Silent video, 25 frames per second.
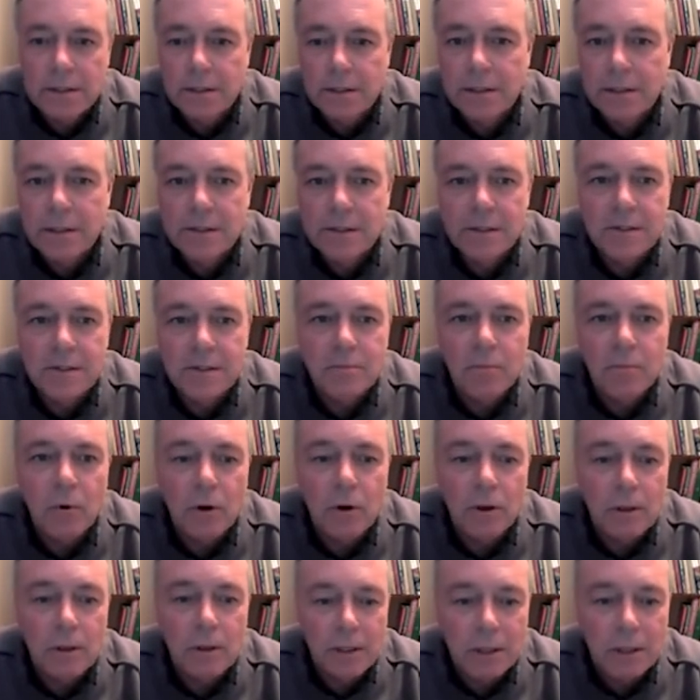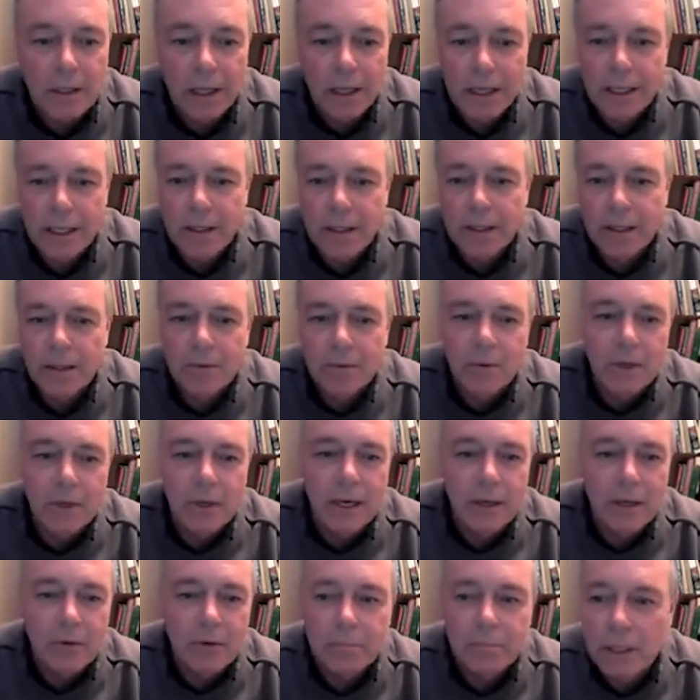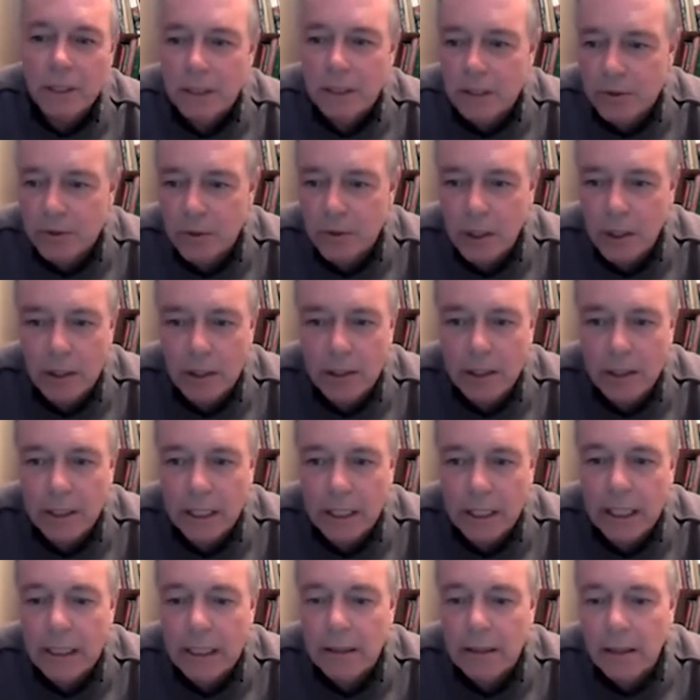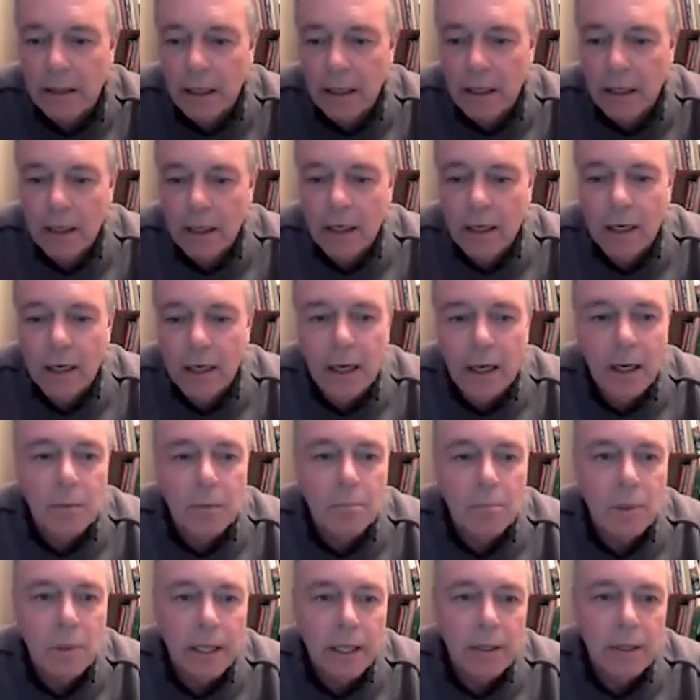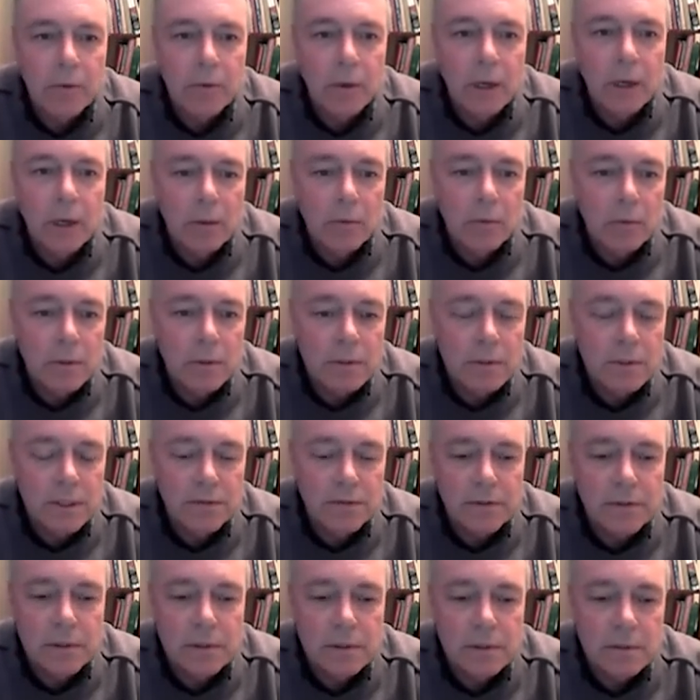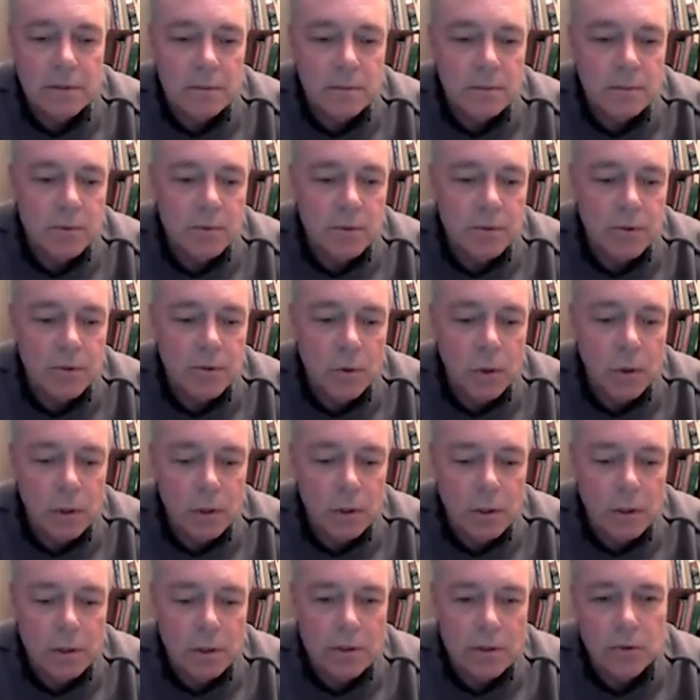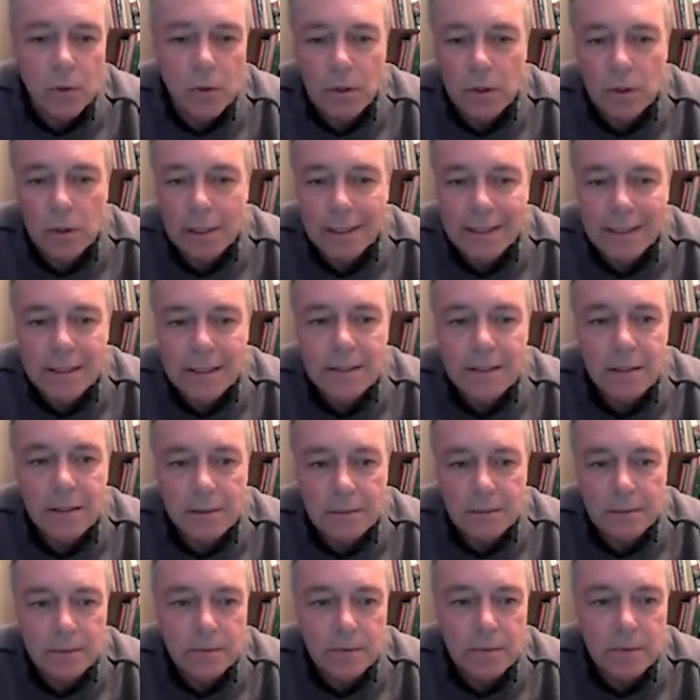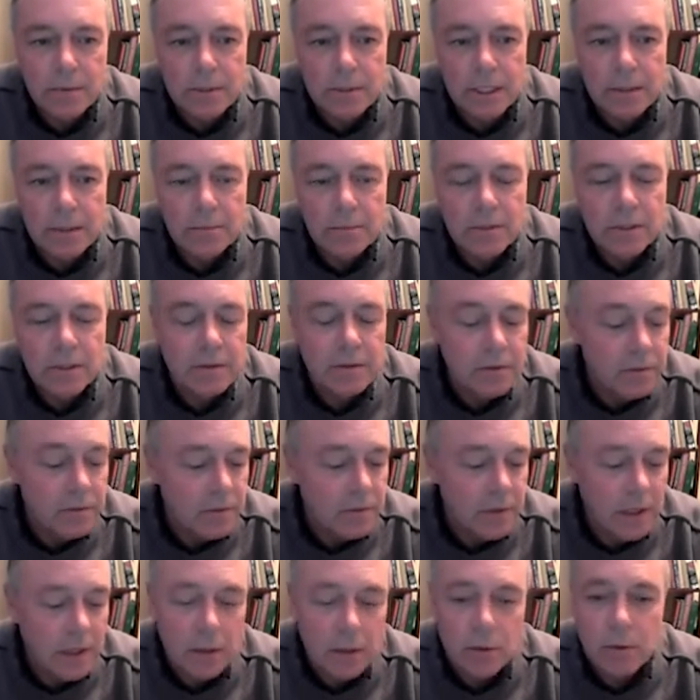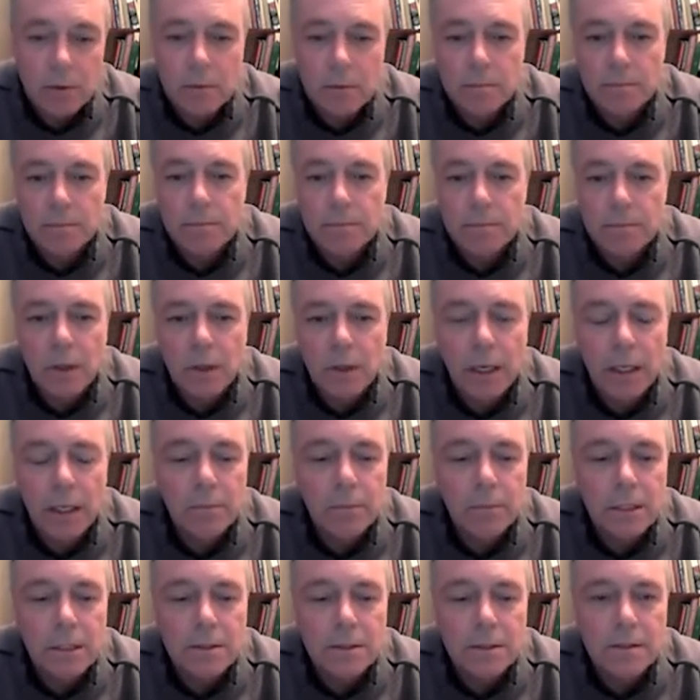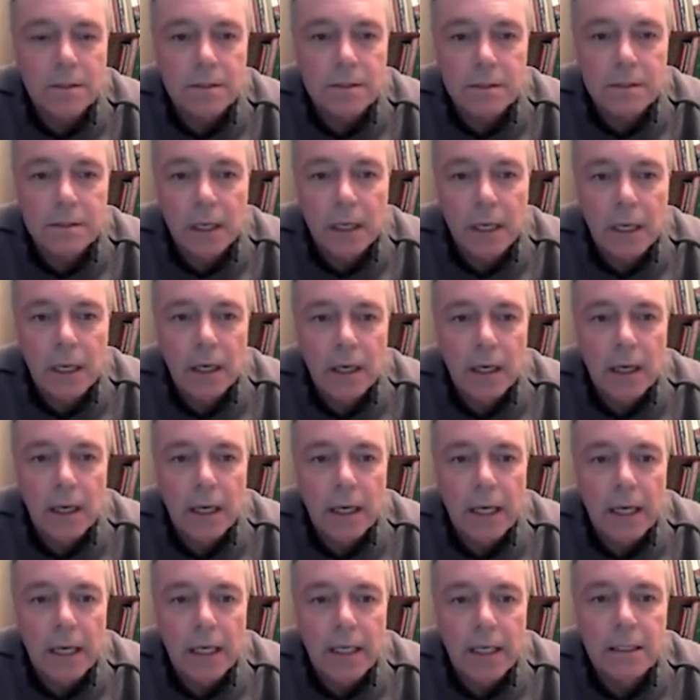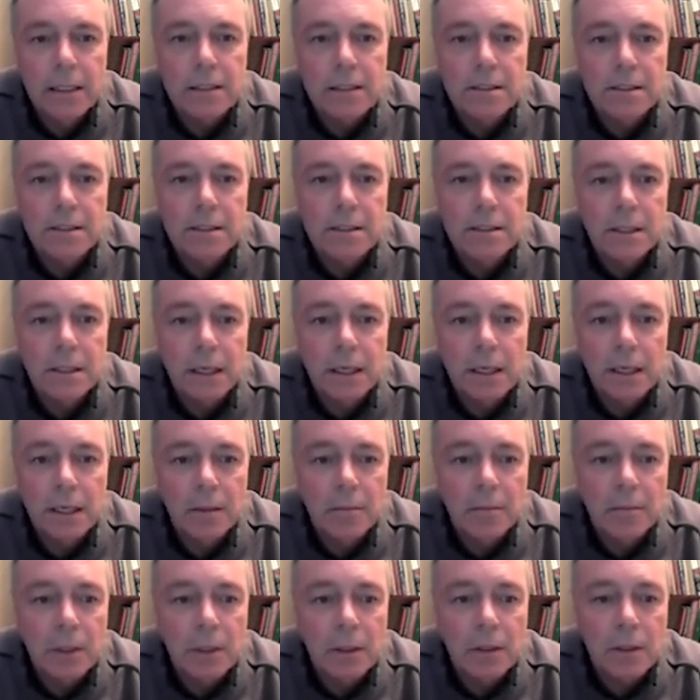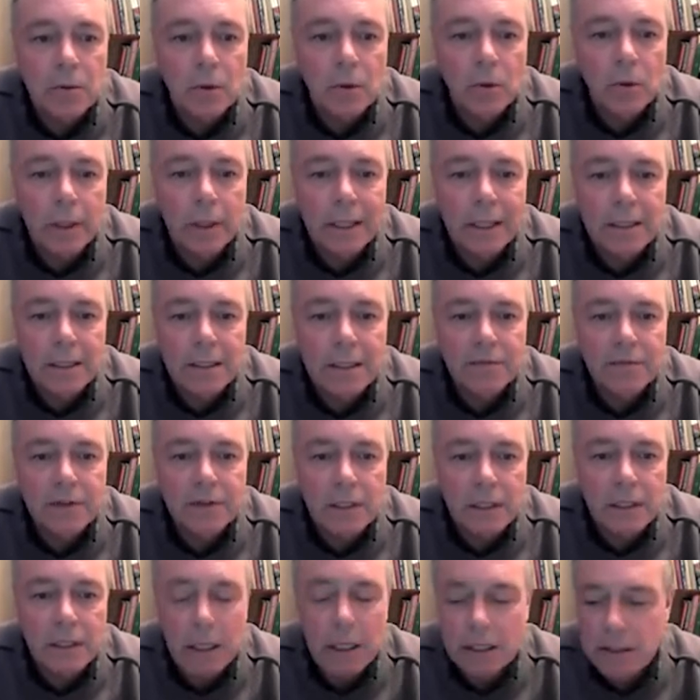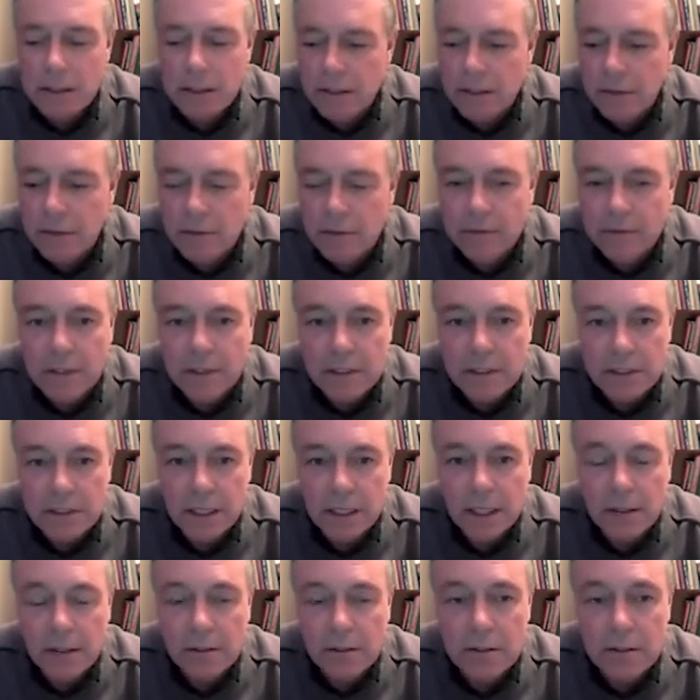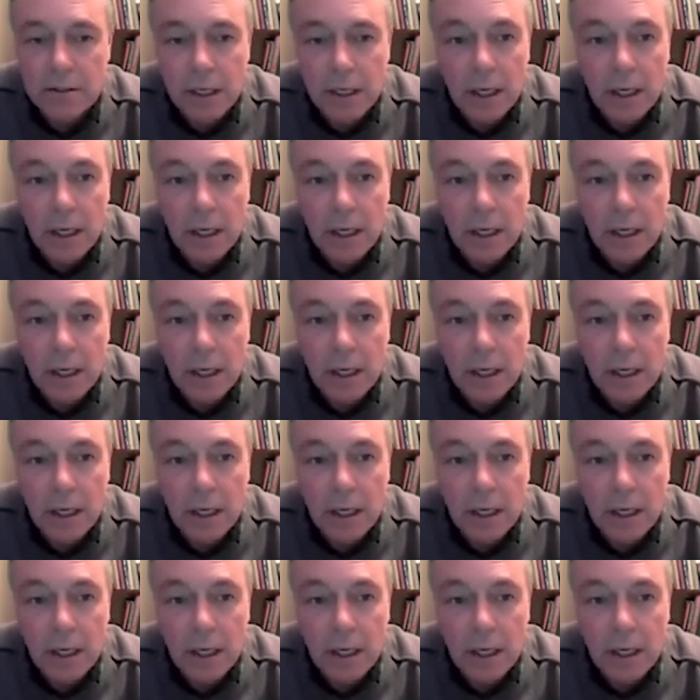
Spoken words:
is more like what I would be trialing in, playing around with different soilless types of potting mixes, and growing in different kinds of containers.